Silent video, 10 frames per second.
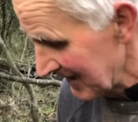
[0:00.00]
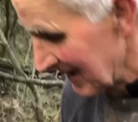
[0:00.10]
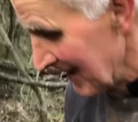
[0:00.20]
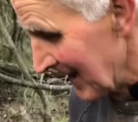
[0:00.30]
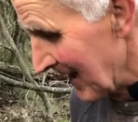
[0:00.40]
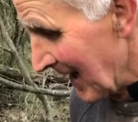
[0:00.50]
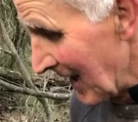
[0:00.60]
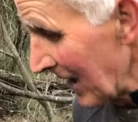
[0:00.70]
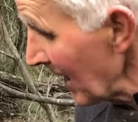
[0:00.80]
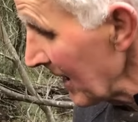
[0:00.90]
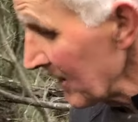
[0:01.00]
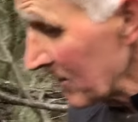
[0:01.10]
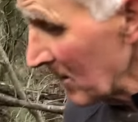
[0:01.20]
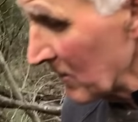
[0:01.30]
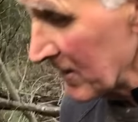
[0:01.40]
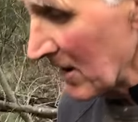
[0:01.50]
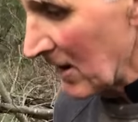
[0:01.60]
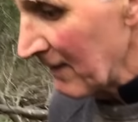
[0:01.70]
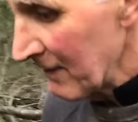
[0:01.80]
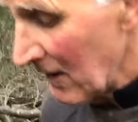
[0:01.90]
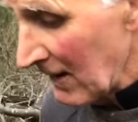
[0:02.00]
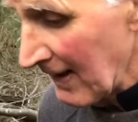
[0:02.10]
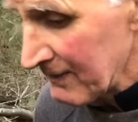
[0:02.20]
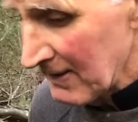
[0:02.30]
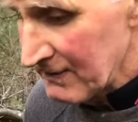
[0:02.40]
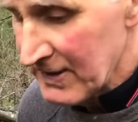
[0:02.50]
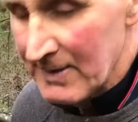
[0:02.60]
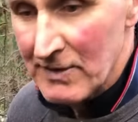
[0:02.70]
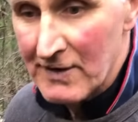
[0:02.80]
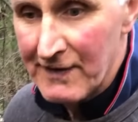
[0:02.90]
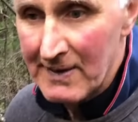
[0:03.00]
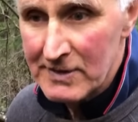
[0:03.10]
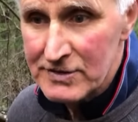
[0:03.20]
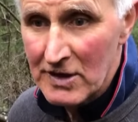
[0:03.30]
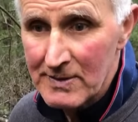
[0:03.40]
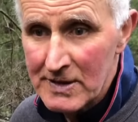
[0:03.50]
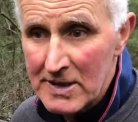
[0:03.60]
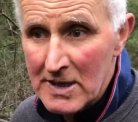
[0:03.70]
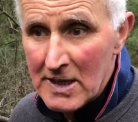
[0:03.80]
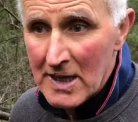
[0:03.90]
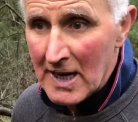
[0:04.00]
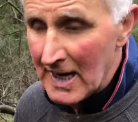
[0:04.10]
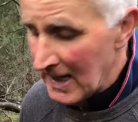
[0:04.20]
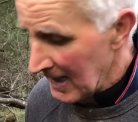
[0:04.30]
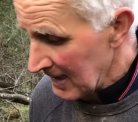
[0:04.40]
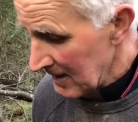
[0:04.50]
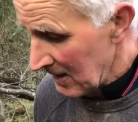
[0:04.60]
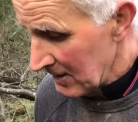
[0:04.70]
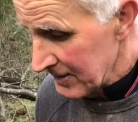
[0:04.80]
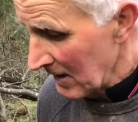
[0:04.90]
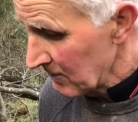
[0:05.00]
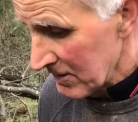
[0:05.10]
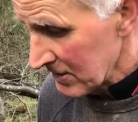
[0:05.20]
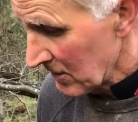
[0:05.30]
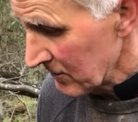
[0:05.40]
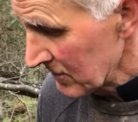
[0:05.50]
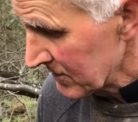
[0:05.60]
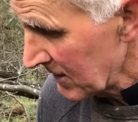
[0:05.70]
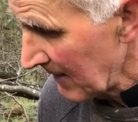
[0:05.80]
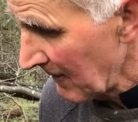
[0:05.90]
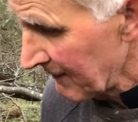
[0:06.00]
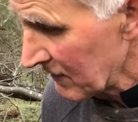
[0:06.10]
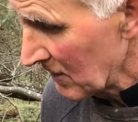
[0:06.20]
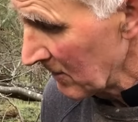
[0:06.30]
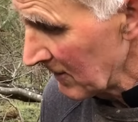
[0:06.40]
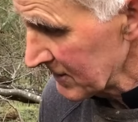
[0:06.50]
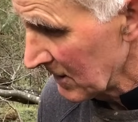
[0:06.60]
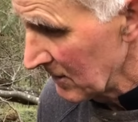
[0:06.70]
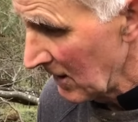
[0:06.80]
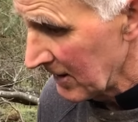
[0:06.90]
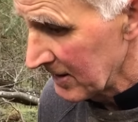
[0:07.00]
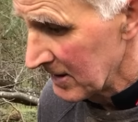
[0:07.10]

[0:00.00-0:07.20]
I don't know whether I, I, haven't ever done my family tree, but yeah. uh, I don't know whether the Conroys came out for the gold rush or not.